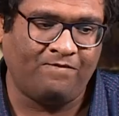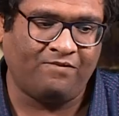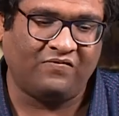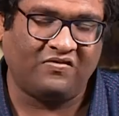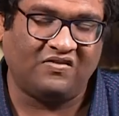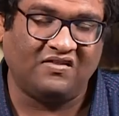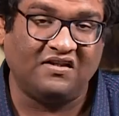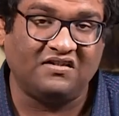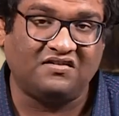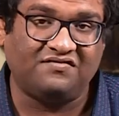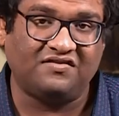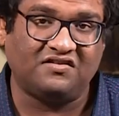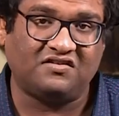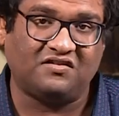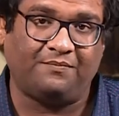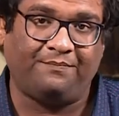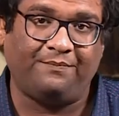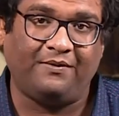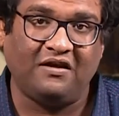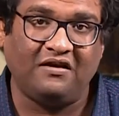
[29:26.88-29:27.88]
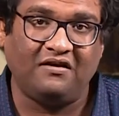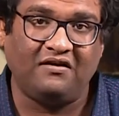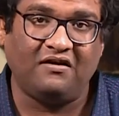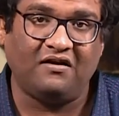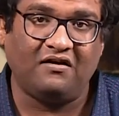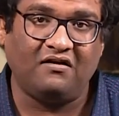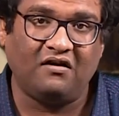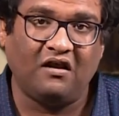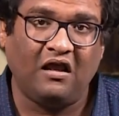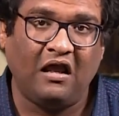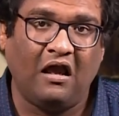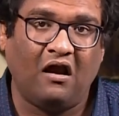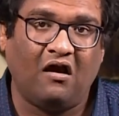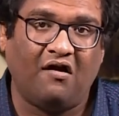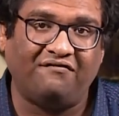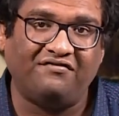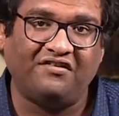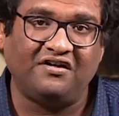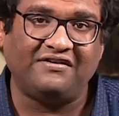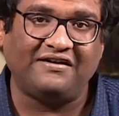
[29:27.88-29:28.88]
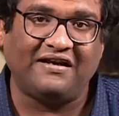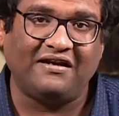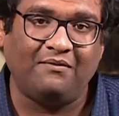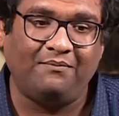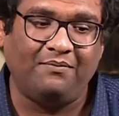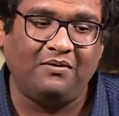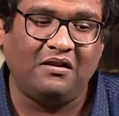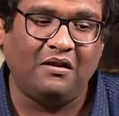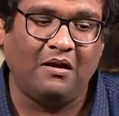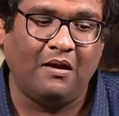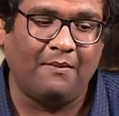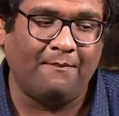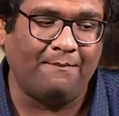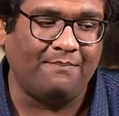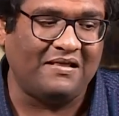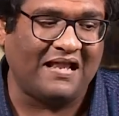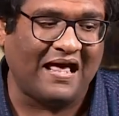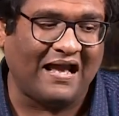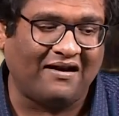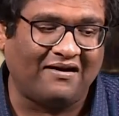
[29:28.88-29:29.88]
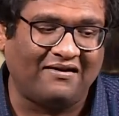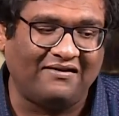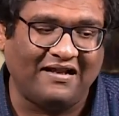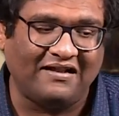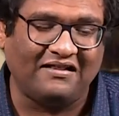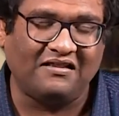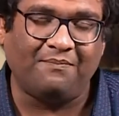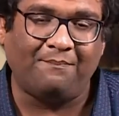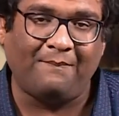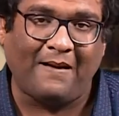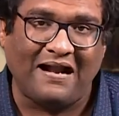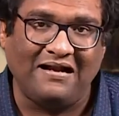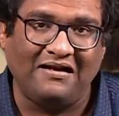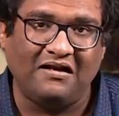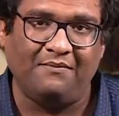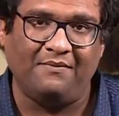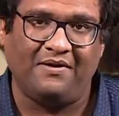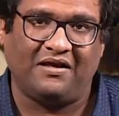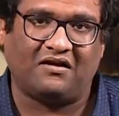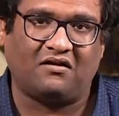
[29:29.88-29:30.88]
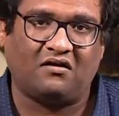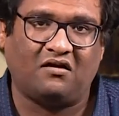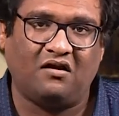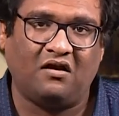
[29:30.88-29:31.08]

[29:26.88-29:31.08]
This was the period of the terrible Black Death pandemic,